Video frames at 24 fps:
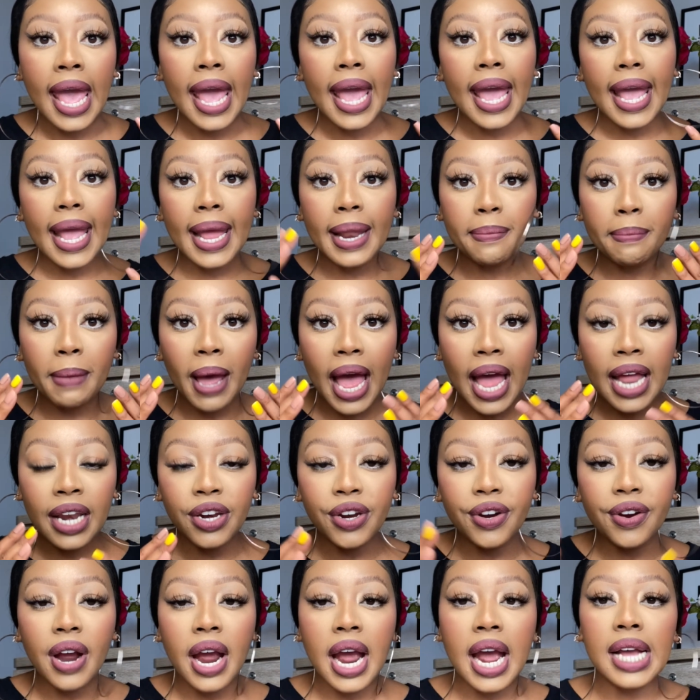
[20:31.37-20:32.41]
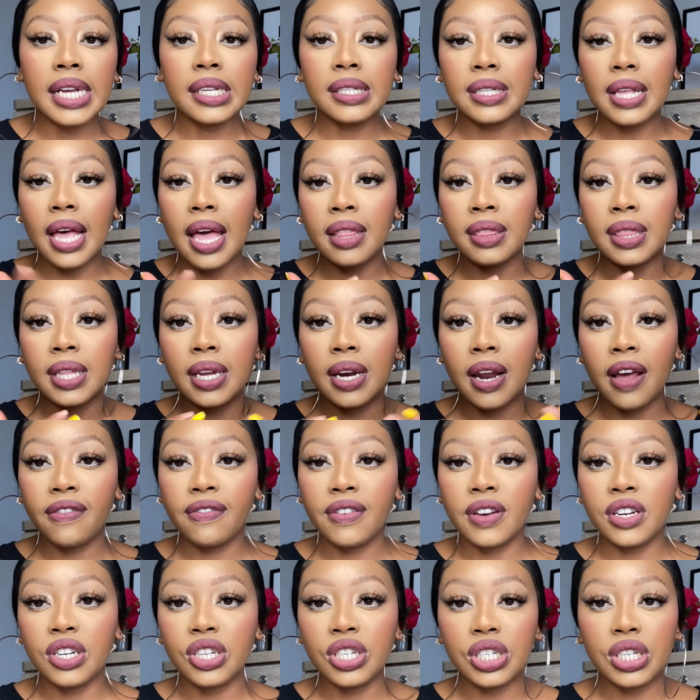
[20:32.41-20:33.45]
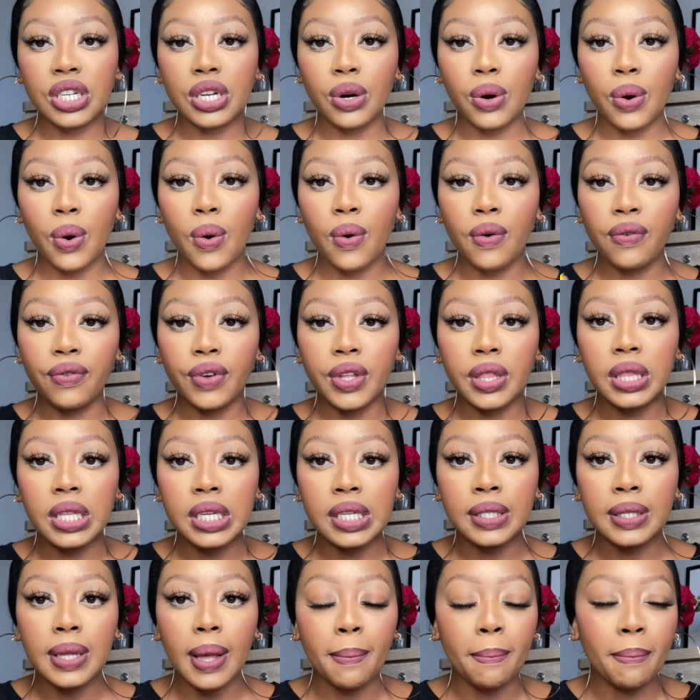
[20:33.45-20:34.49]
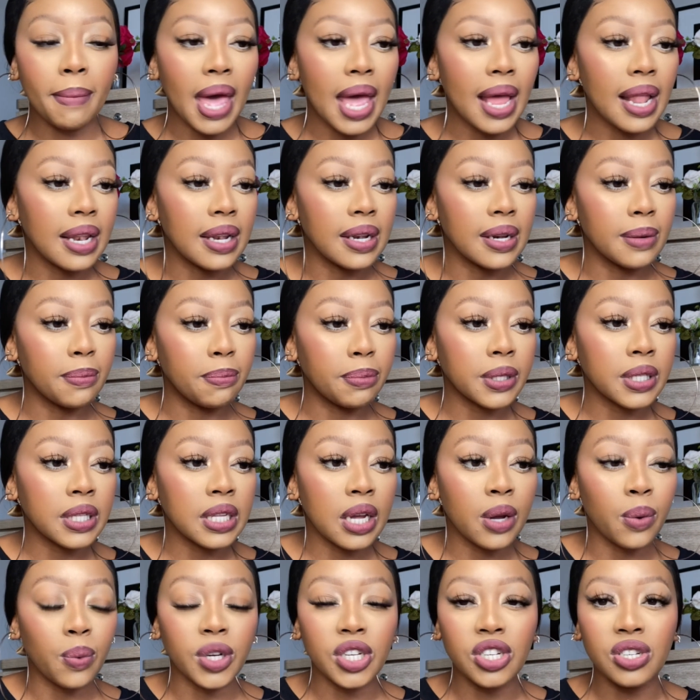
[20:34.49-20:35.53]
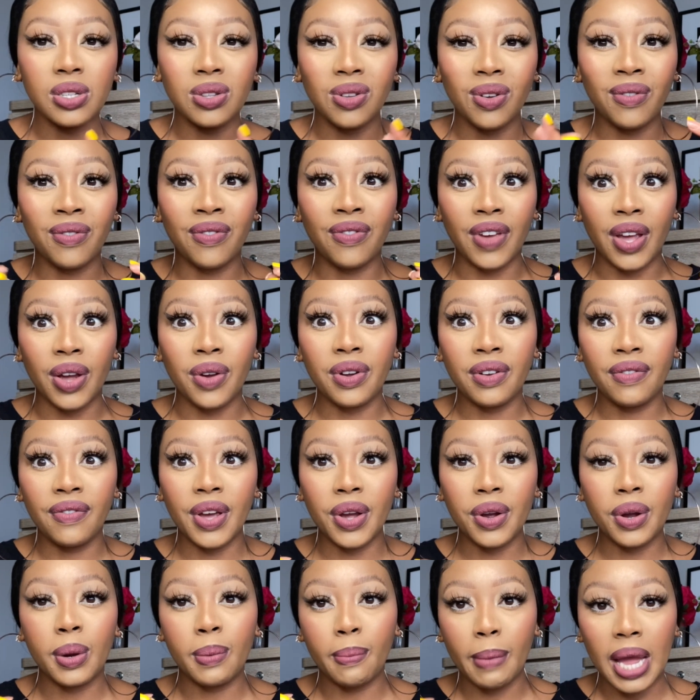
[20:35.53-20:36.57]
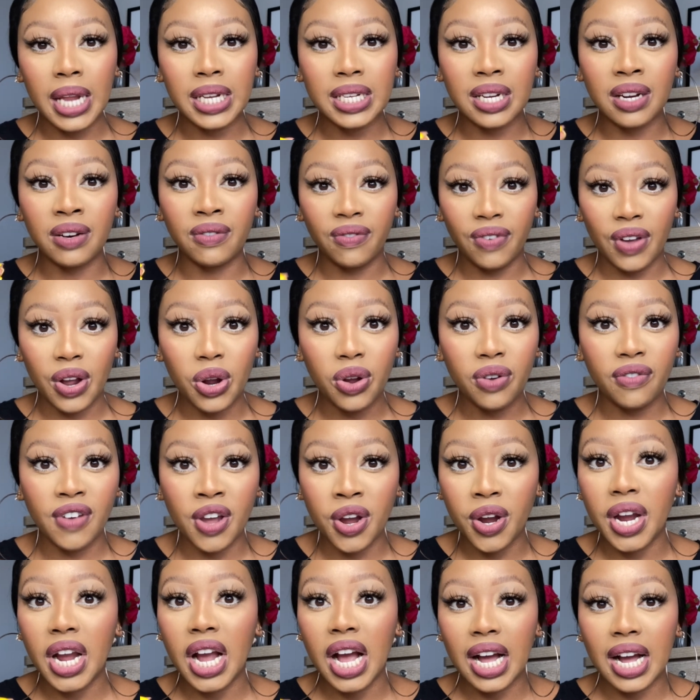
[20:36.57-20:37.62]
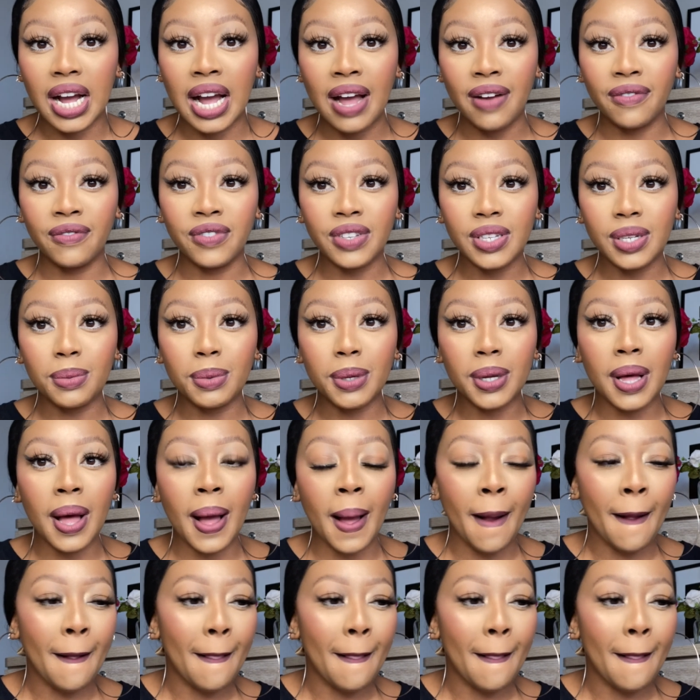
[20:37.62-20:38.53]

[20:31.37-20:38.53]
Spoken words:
in my under eyes, and then I finished it off with this matte lipstick, which is very matte and very uncomfortable.